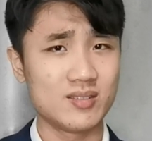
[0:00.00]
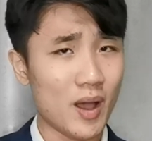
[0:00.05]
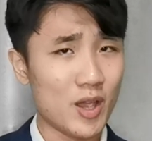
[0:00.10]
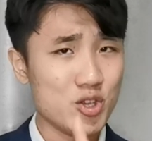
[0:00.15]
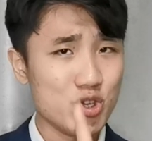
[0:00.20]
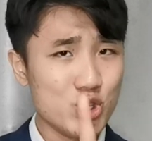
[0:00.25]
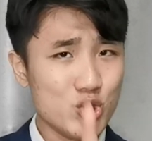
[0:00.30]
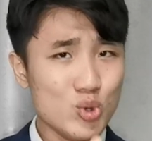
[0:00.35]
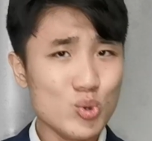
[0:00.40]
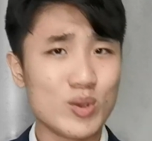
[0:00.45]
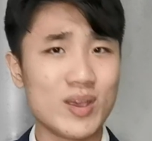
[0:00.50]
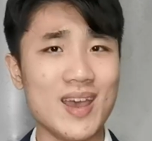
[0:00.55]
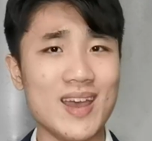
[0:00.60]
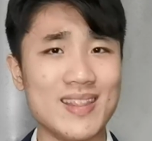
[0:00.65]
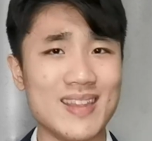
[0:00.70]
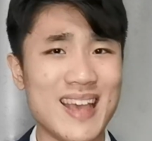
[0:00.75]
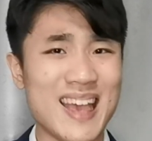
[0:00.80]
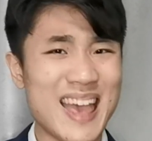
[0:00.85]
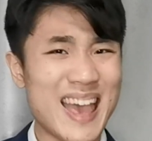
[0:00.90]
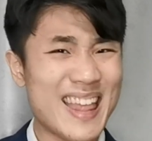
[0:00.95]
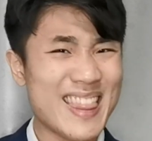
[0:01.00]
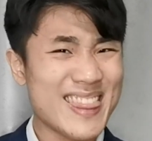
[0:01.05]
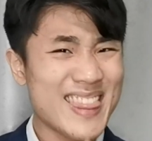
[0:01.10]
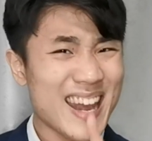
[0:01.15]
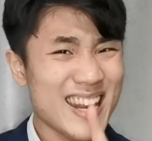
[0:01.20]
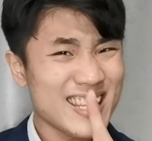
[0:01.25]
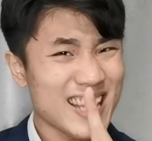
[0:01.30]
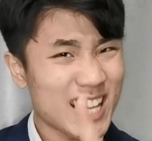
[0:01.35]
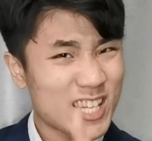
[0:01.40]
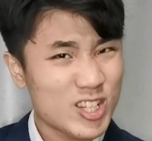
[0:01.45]
But you can, and
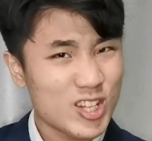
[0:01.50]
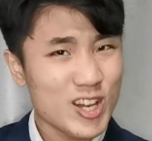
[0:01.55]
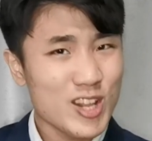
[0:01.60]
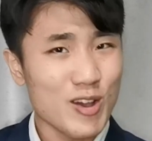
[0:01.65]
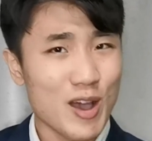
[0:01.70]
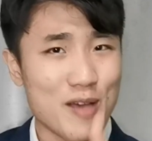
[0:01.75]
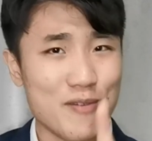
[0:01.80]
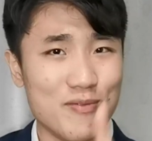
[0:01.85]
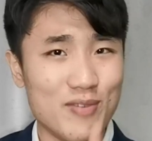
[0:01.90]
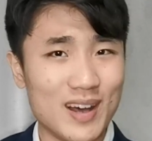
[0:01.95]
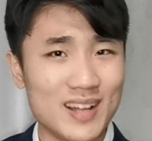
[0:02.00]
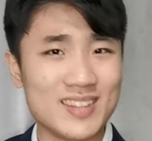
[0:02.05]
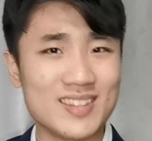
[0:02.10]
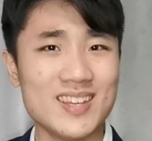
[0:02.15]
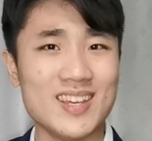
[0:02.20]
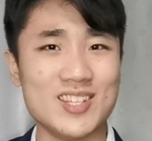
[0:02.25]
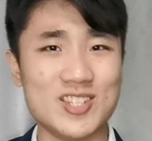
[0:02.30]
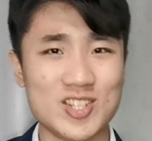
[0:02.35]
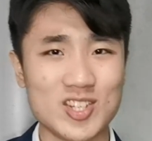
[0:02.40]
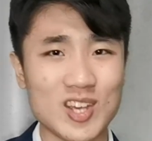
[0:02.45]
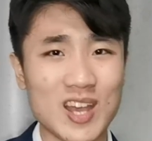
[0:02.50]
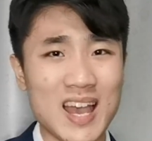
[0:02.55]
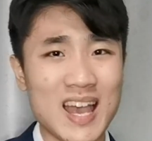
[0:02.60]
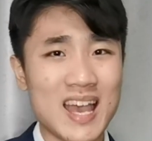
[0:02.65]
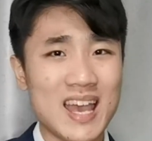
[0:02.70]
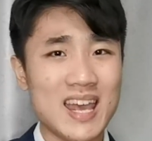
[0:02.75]
that is actually your advantage.